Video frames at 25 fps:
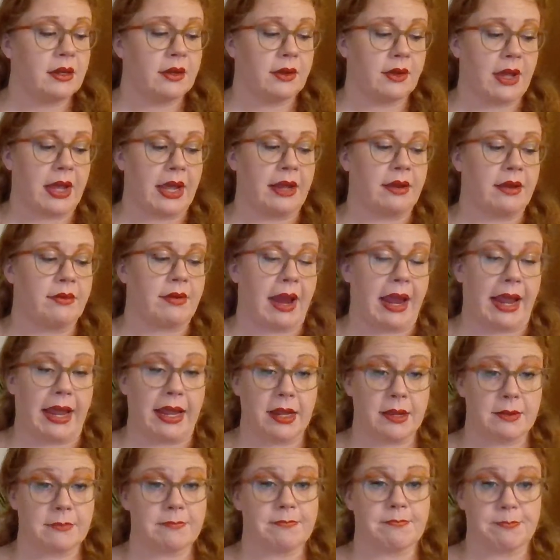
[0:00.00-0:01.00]
Okay,
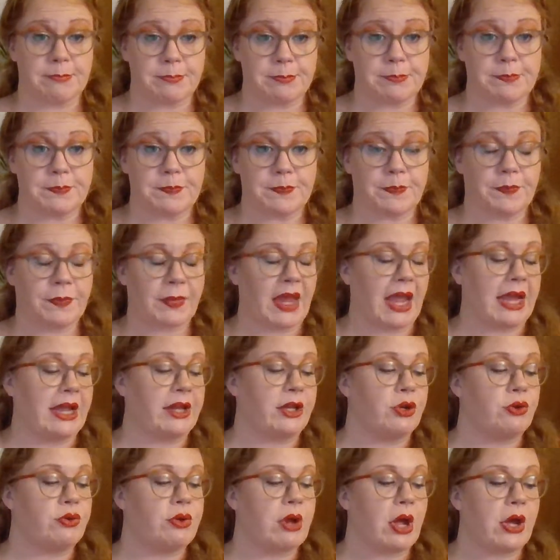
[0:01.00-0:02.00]
right? And
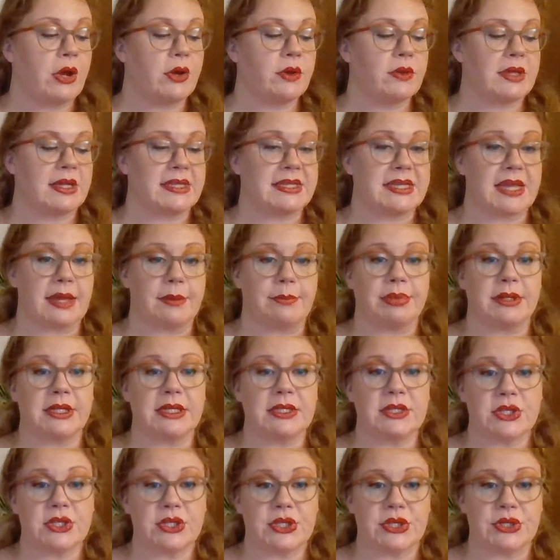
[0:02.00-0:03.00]
you know that 10
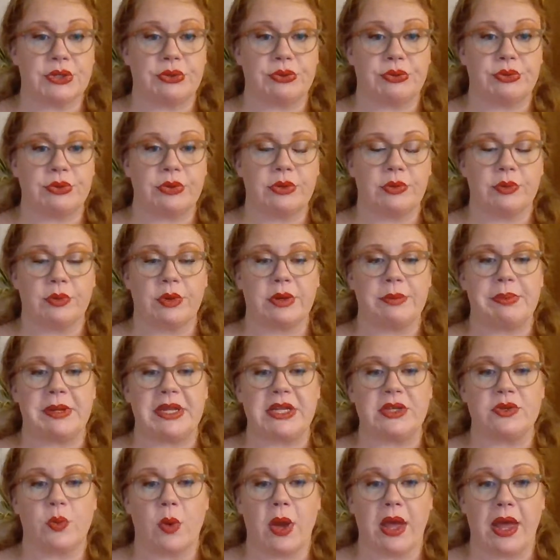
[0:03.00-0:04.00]
plus 2 would be
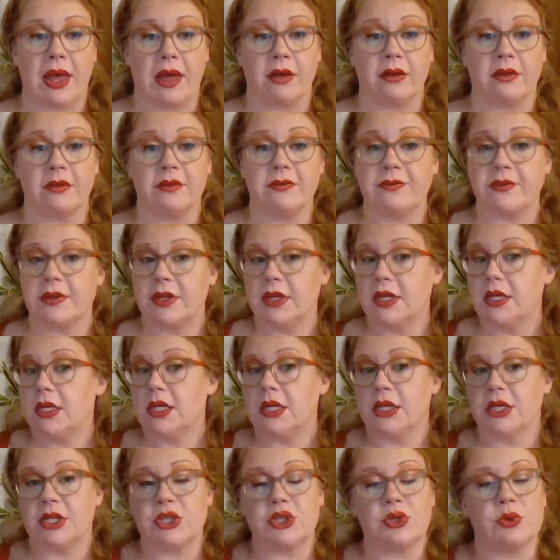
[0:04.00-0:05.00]
12
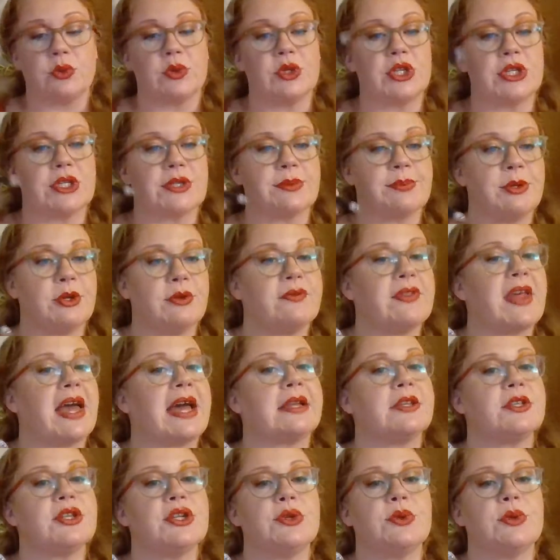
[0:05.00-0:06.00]
because you would just move
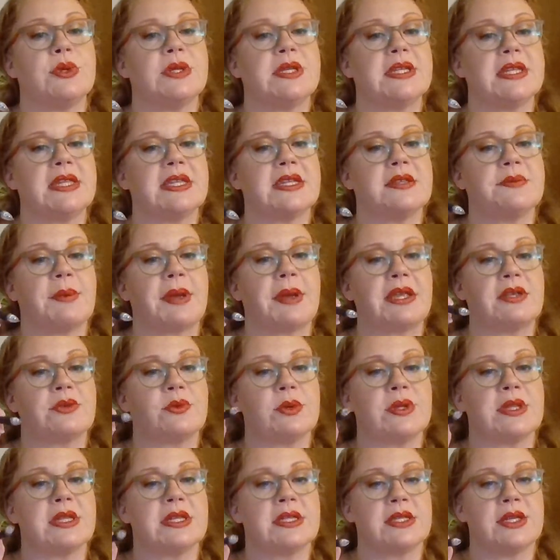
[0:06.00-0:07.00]
that 2 into the space
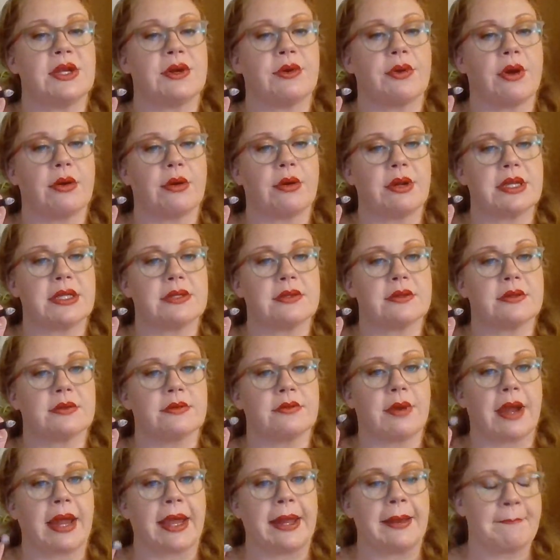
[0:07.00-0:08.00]
where the 0 is,
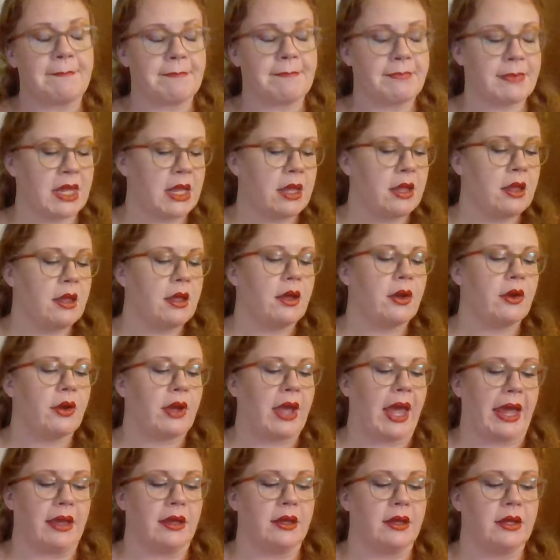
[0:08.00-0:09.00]
right?
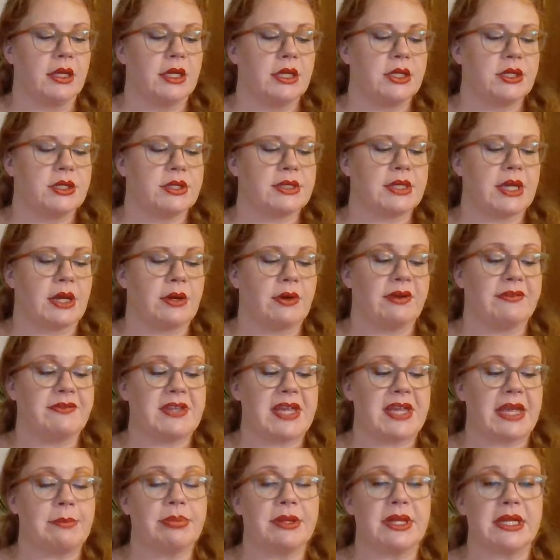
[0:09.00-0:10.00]
Okay, so if
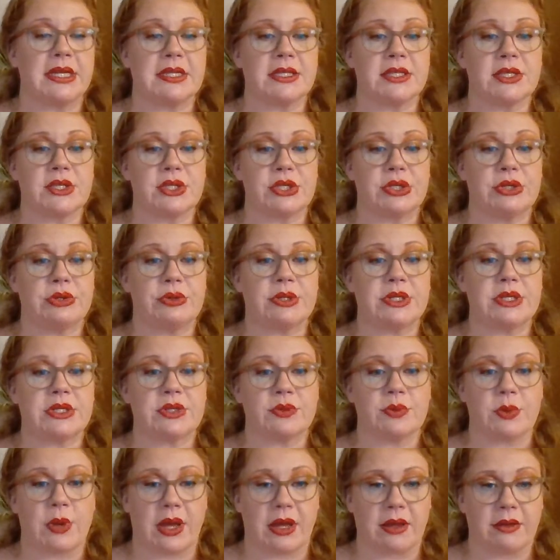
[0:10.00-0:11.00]
10 plus 2 is
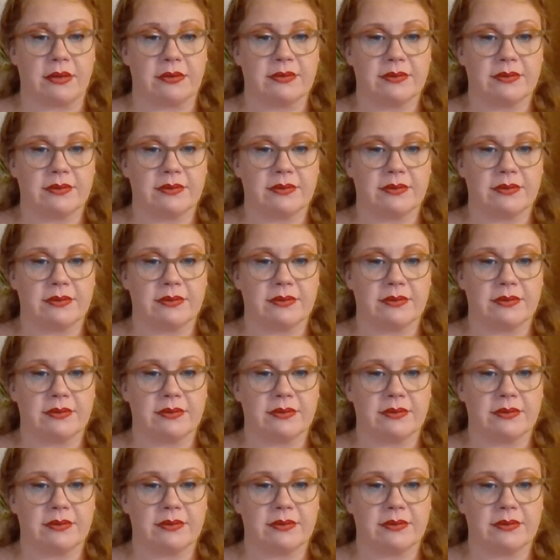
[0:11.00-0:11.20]
12,